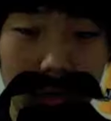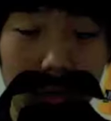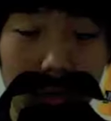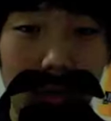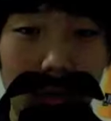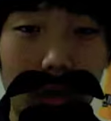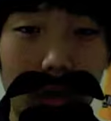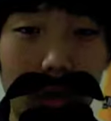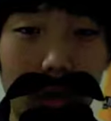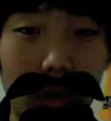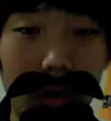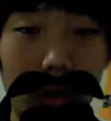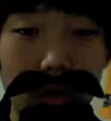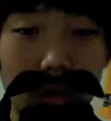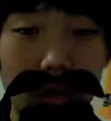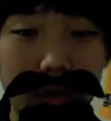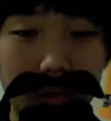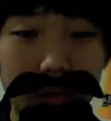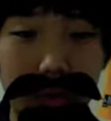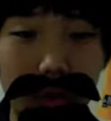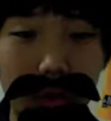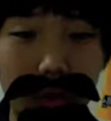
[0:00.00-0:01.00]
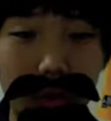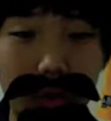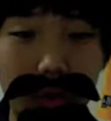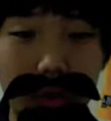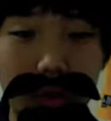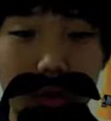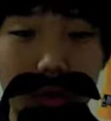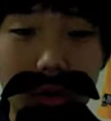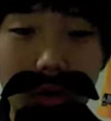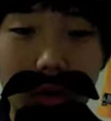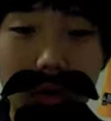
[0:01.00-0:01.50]
Well, I was
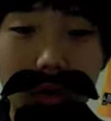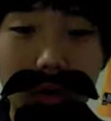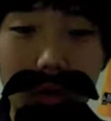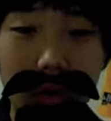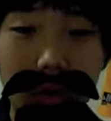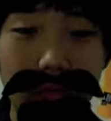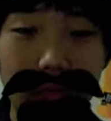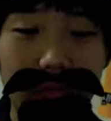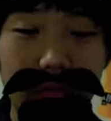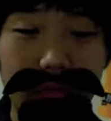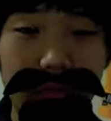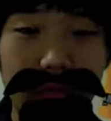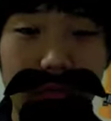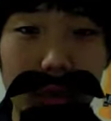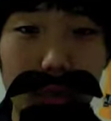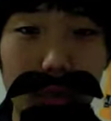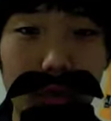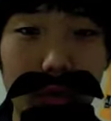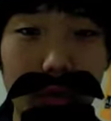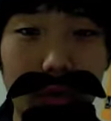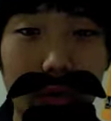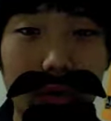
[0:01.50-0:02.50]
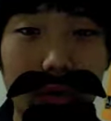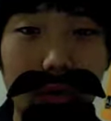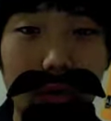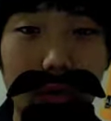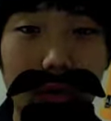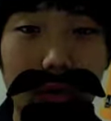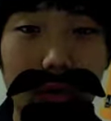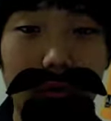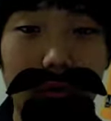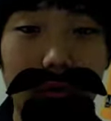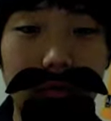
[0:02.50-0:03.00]
born on February
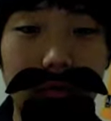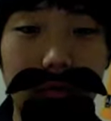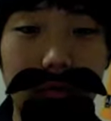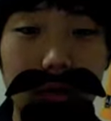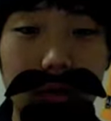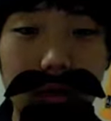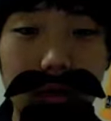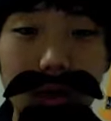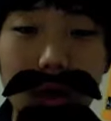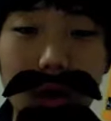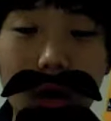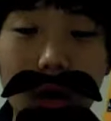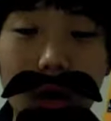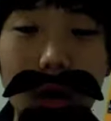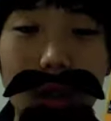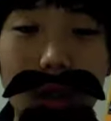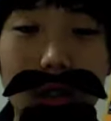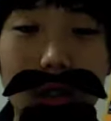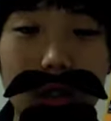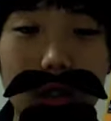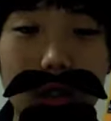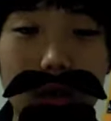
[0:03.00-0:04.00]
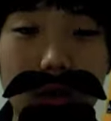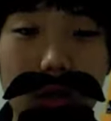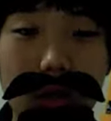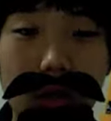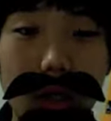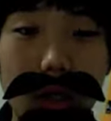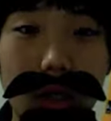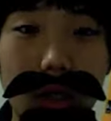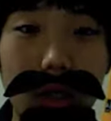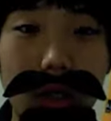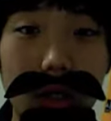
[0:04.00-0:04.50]
12,
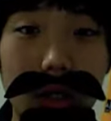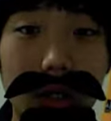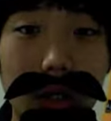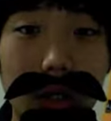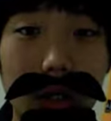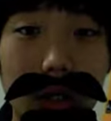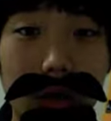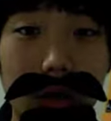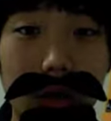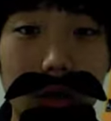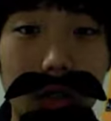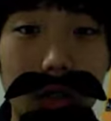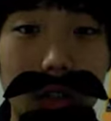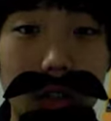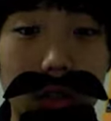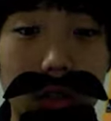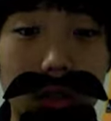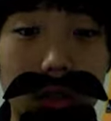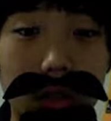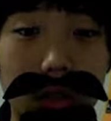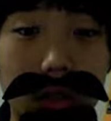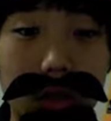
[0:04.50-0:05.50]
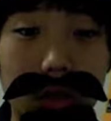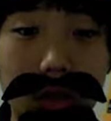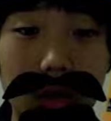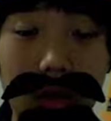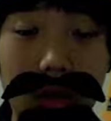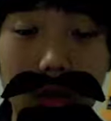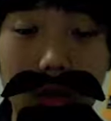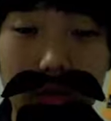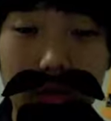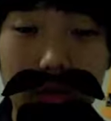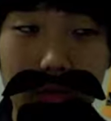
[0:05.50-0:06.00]
1809 in England,
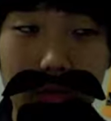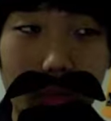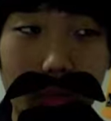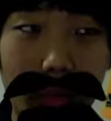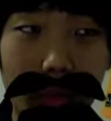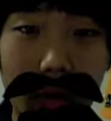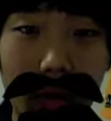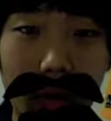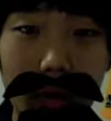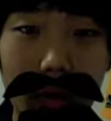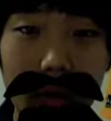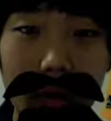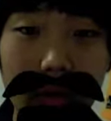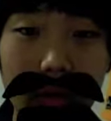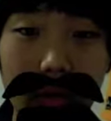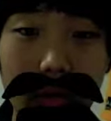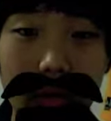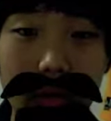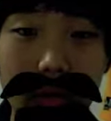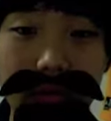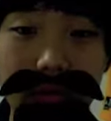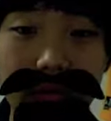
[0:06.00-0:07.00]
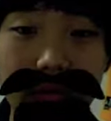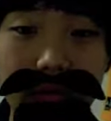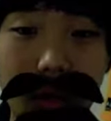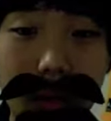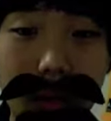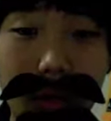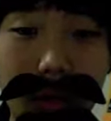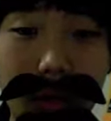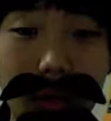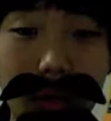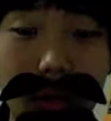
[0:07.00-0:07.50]
into a well-known
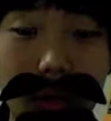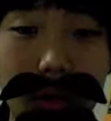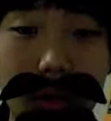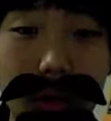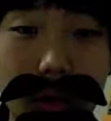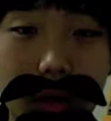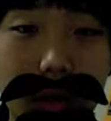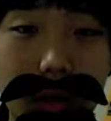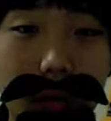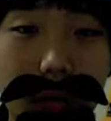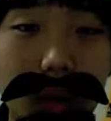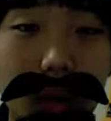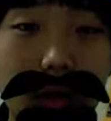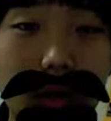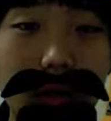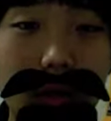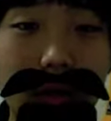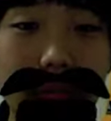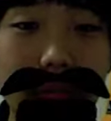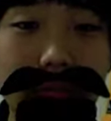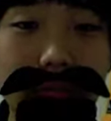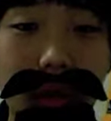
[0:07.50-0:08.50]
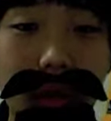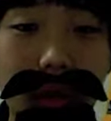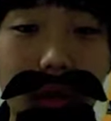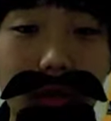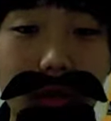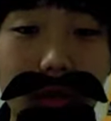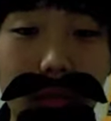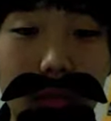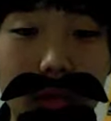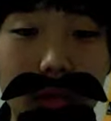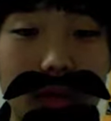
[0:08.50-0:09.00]
family. My
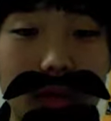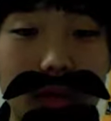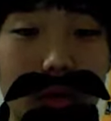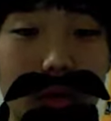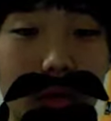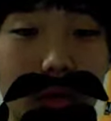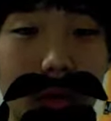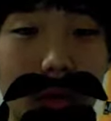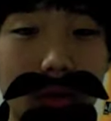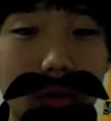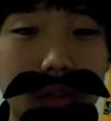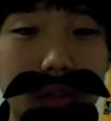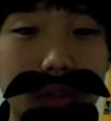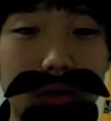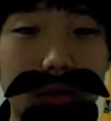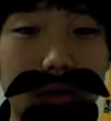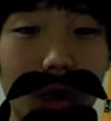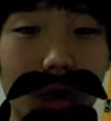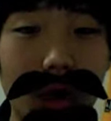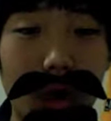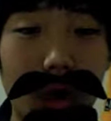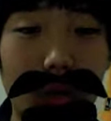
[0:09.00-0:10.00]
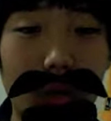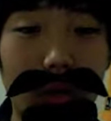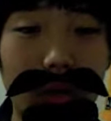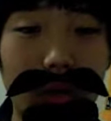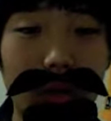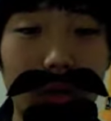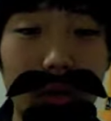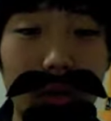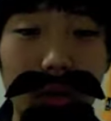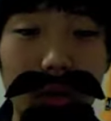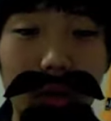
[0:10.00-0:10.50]
grandfather was Erasmus Darwin,
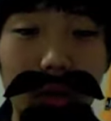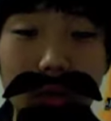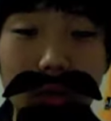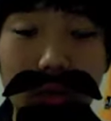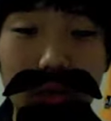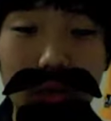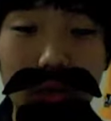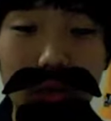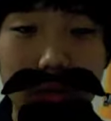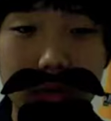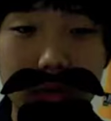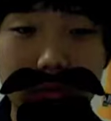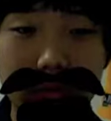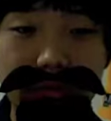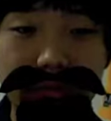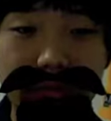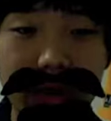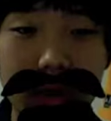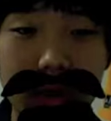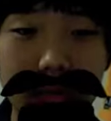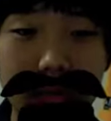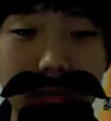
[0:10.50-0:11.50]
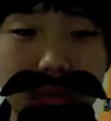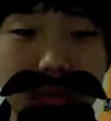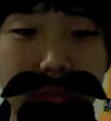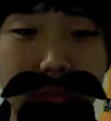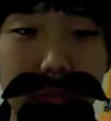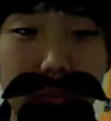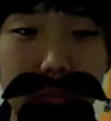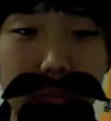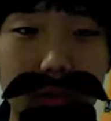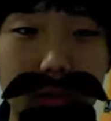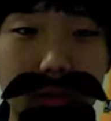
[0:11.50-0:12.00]
who was a famous
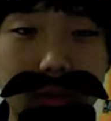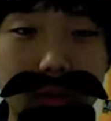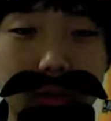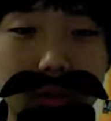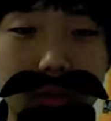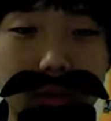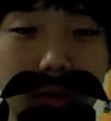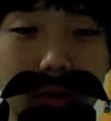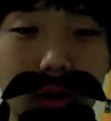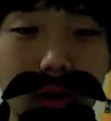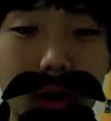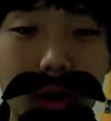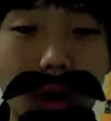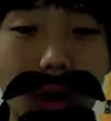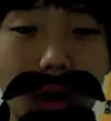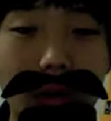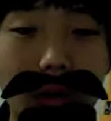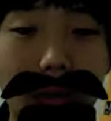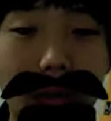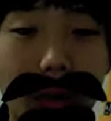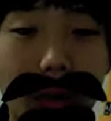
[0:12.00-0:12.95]
poet and a